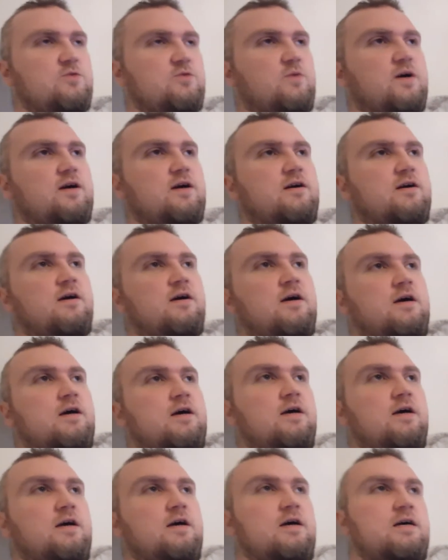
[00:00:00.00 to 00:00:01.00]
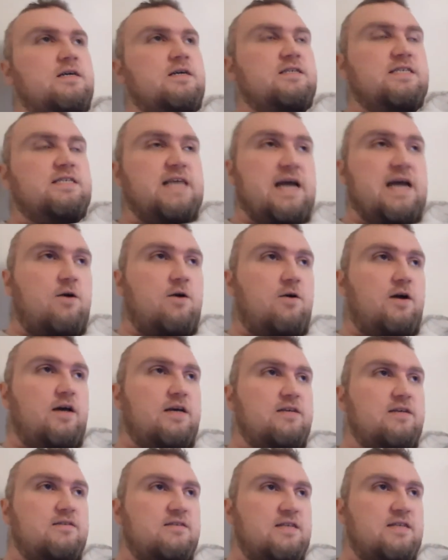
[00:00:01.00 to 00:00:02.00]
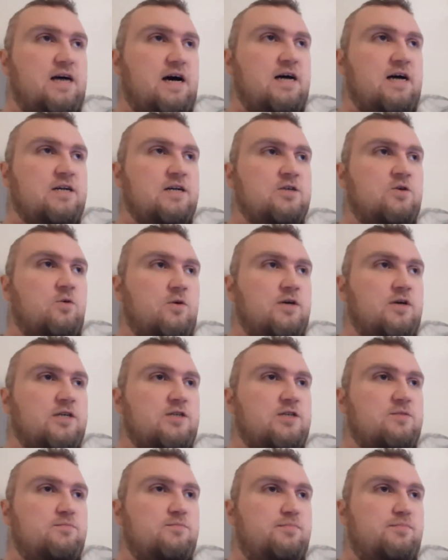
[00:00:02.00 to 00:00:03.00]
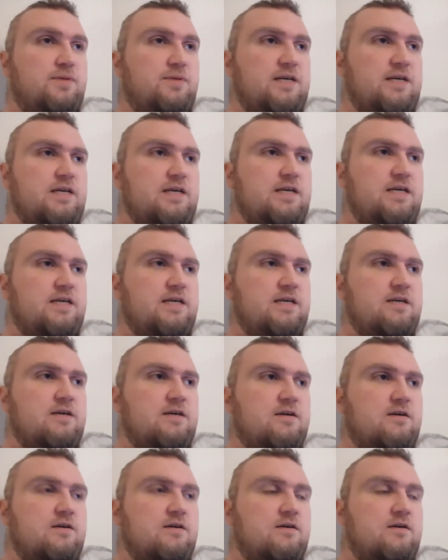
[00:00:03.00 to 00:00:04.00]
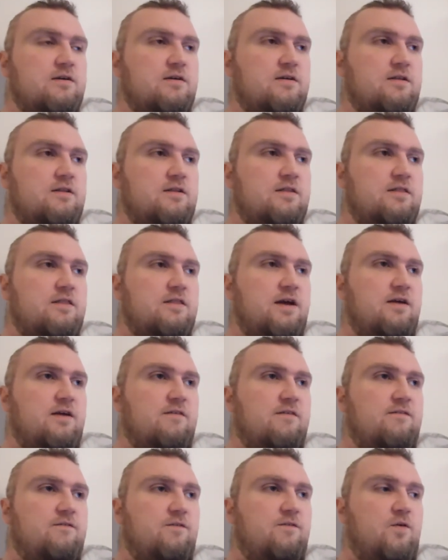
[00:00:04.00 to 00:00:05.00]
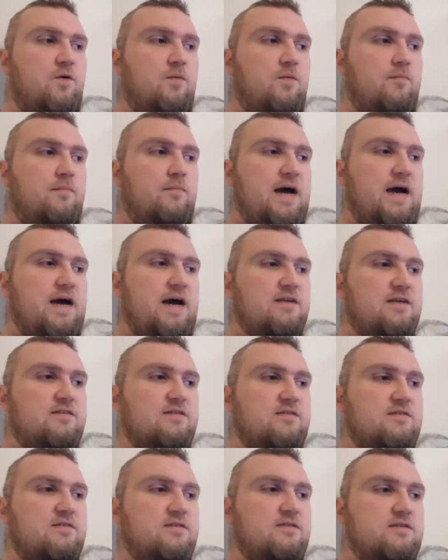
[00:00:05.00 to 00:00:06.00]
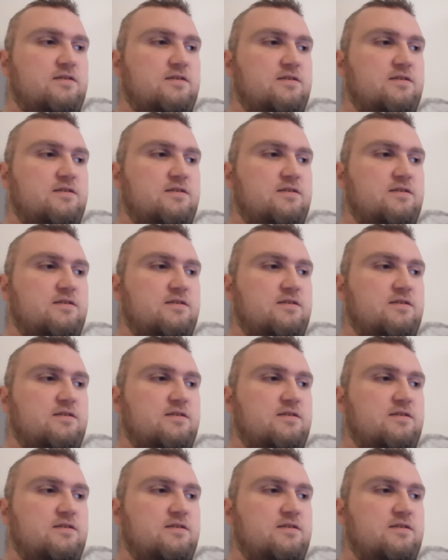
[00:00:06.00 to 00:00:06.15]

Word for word: where Tara is not going to be there for Max